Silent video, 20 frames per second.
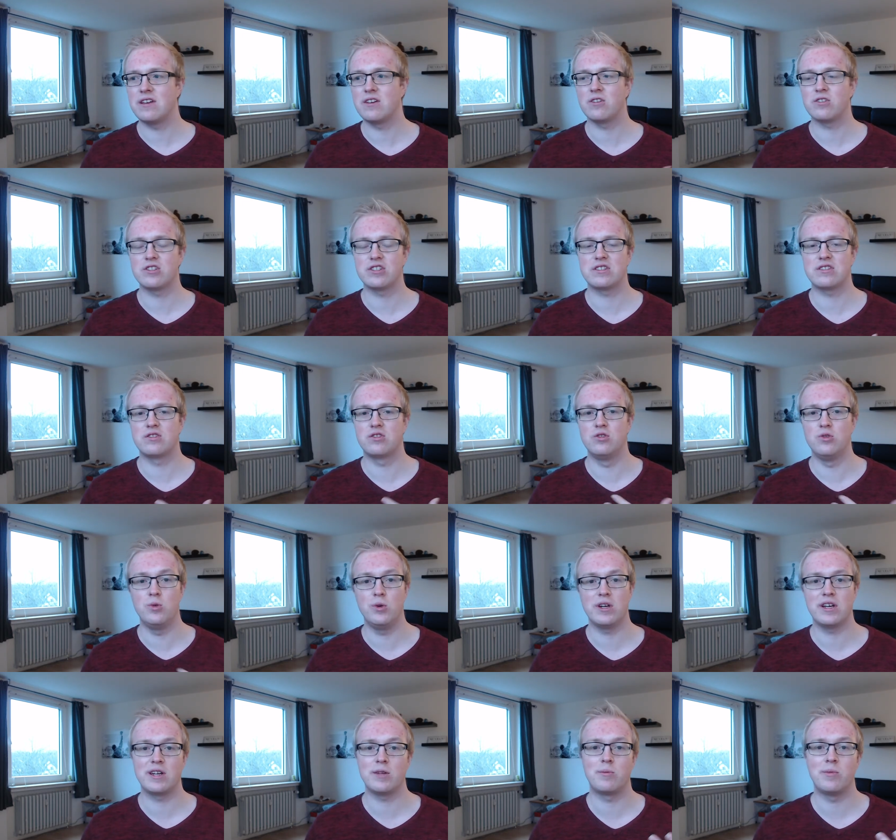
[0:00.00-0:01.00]
You're just
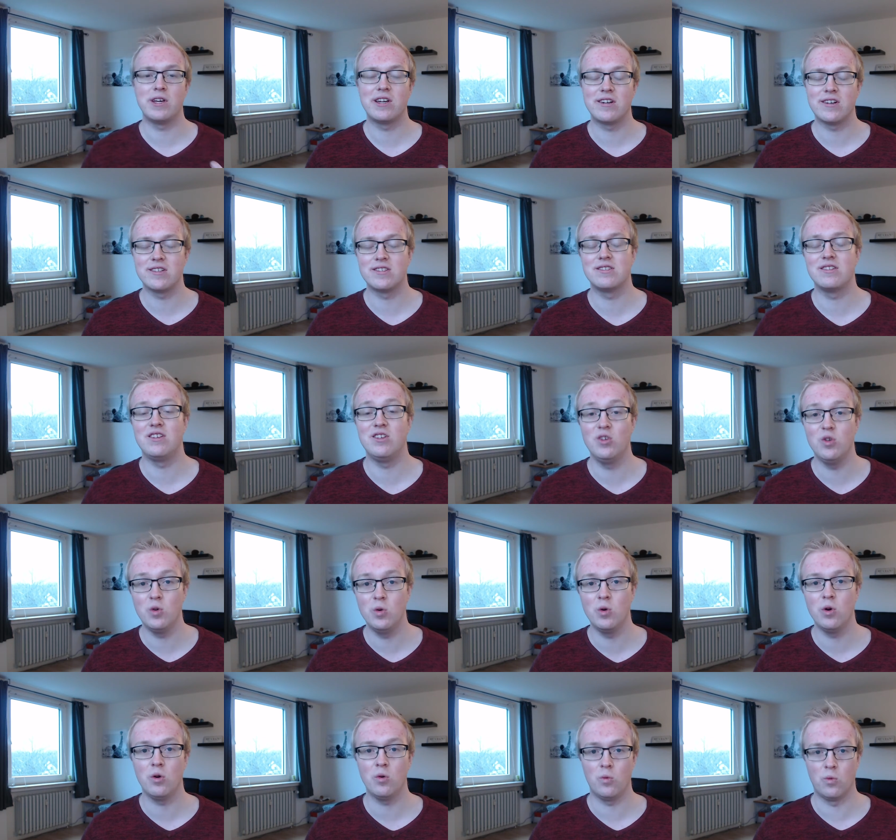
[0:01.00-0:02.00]
doing it because
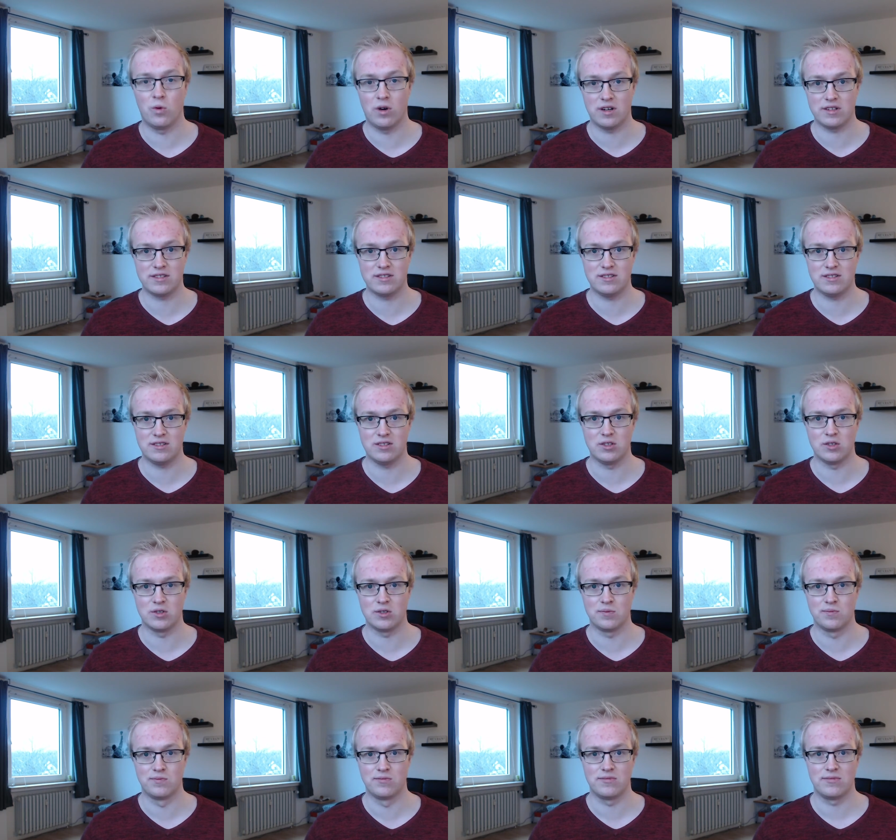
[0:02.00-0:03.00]
you want to.
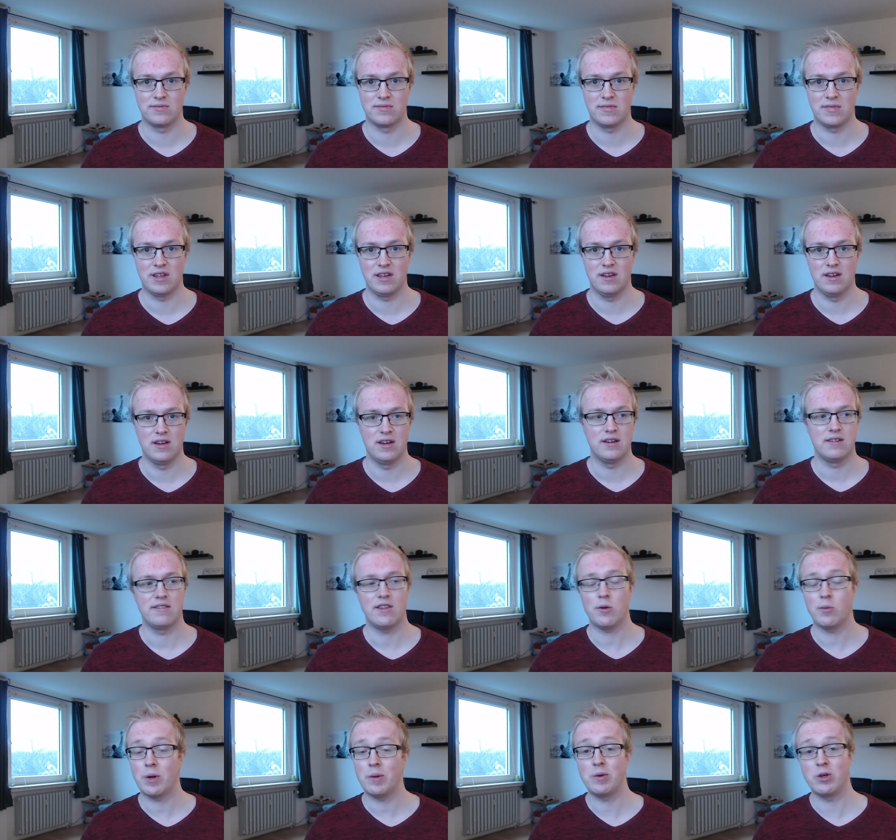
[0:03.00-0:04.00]
Now,
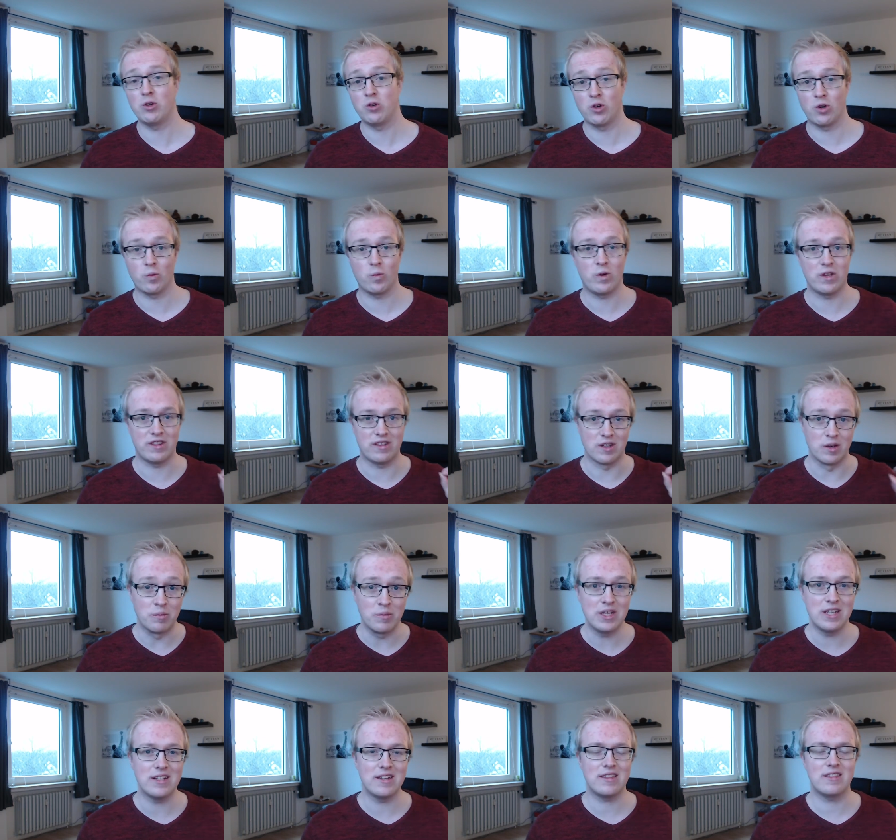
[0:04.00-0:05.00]
maybe you don't want the
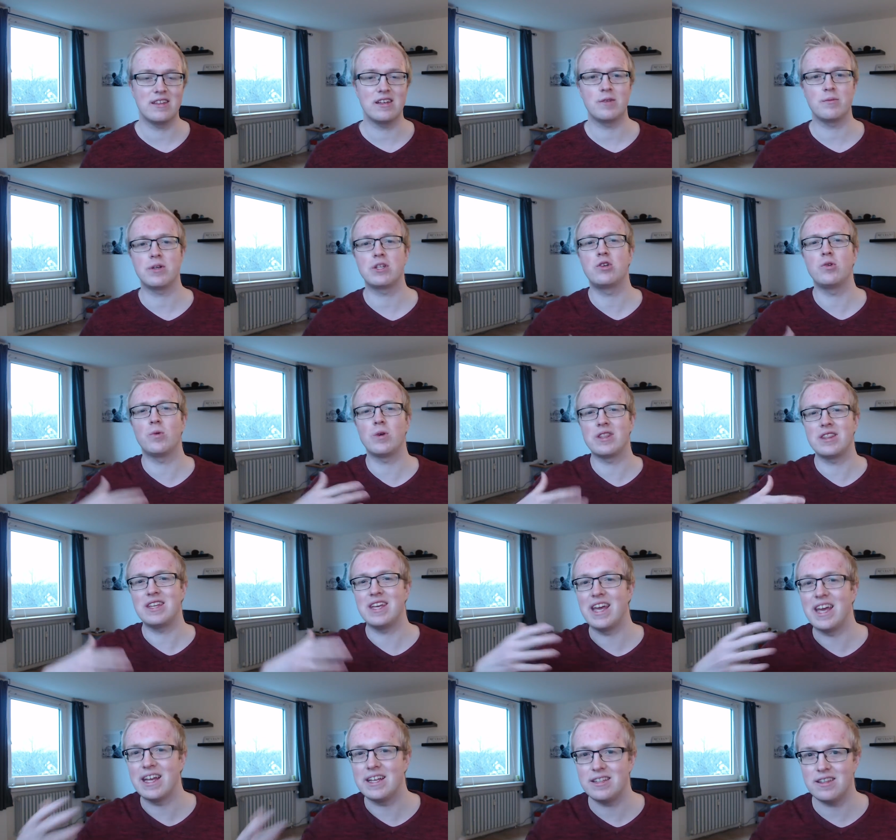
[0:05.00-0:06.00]
immediate thing, but you want the
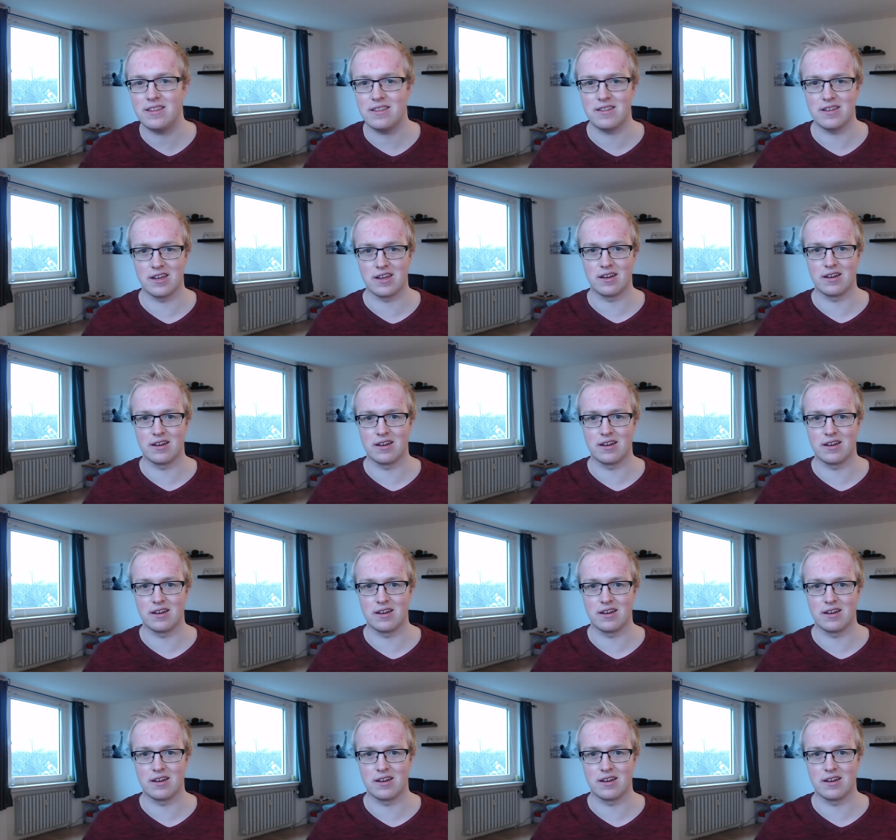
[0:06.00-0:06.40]
end thing.